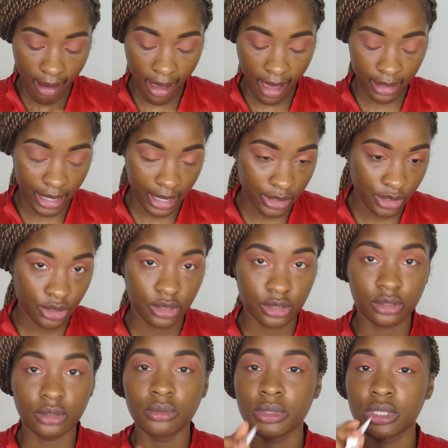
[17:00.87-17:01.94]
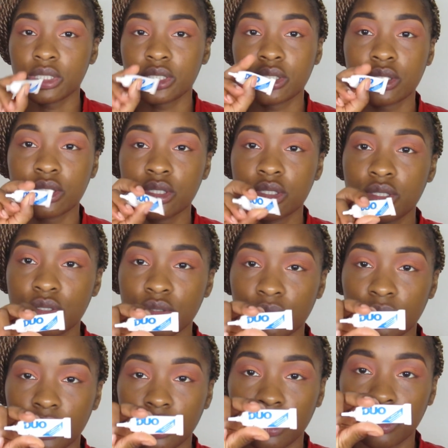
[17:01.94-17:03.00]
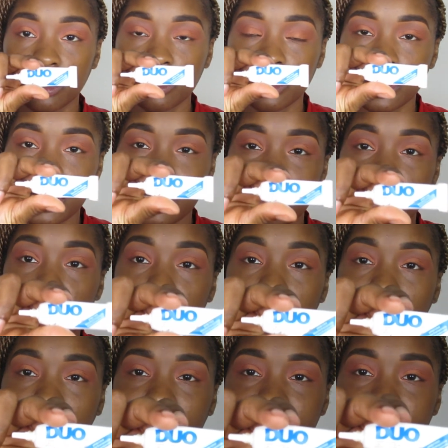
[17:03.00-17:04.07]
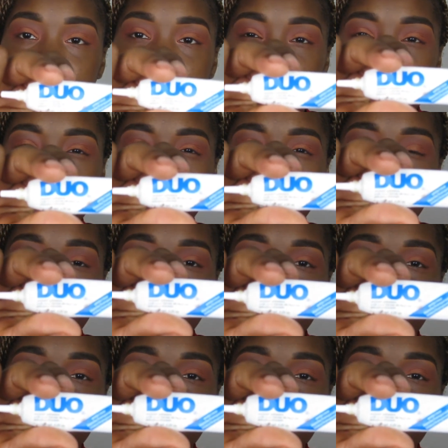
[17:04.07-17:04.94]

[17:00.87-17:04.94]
eyelash glue, which is the Duo. It's white, and